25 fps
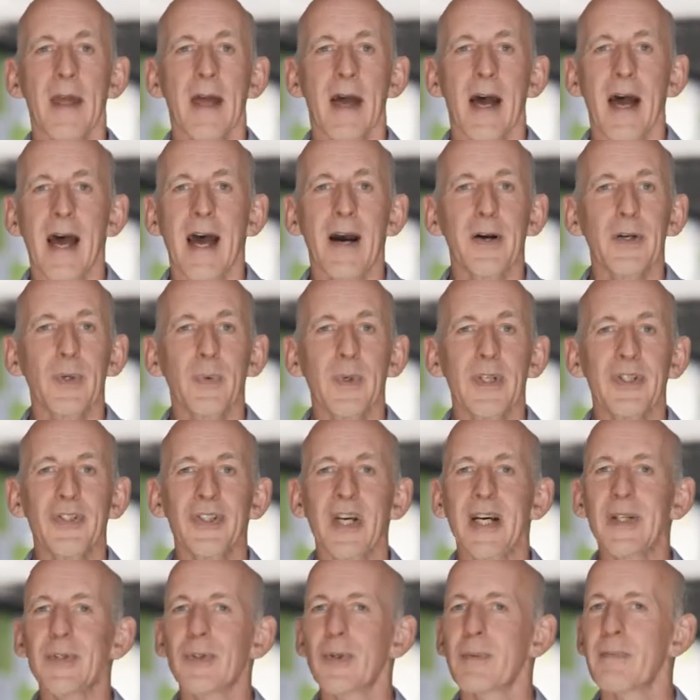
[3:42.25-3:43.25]
How do we
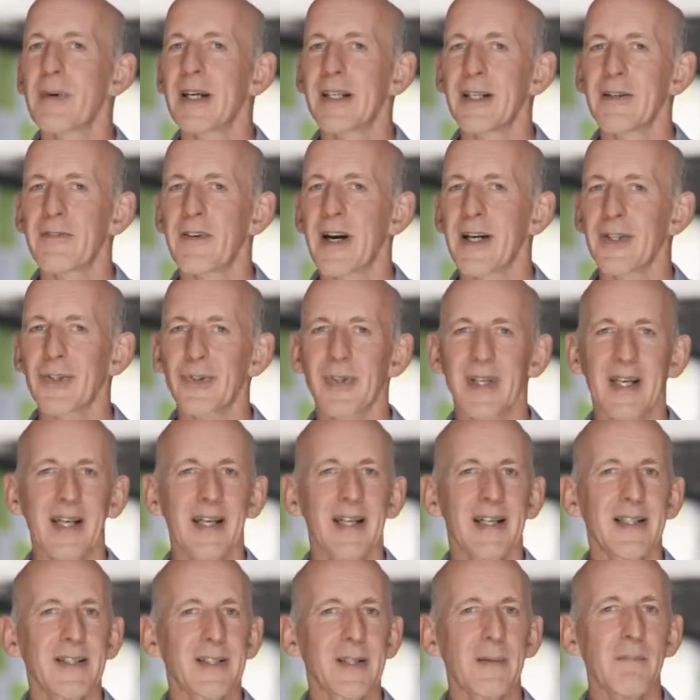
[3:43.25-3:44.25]
schedule manufacturing
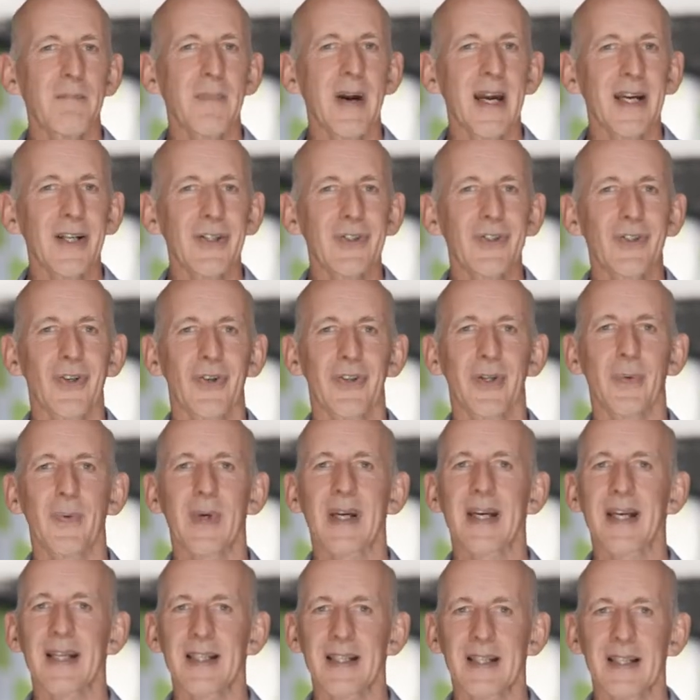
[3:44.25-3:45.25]
to make sure that we
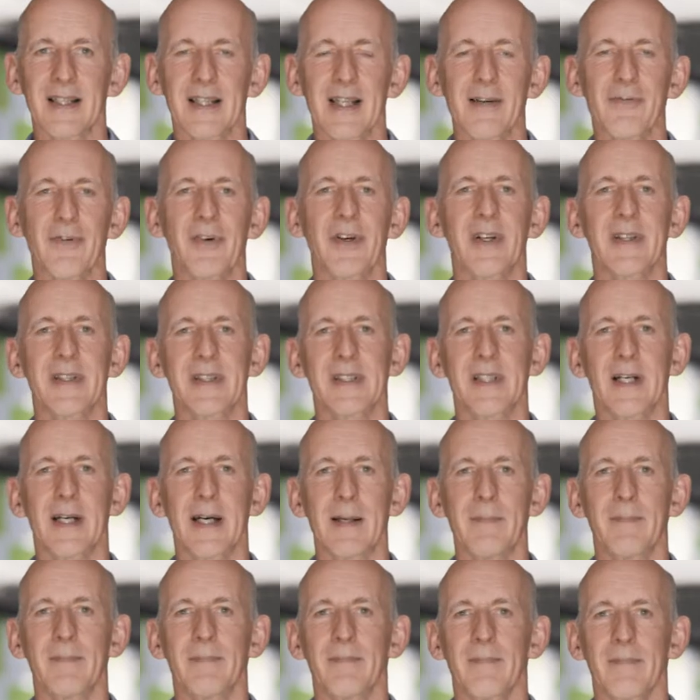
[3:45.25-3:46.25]
can deliver on
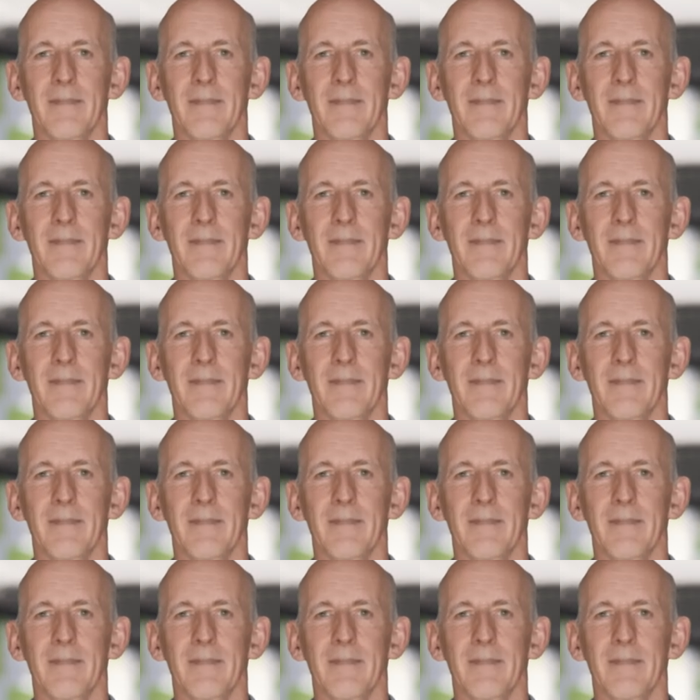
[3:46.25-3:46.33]
time?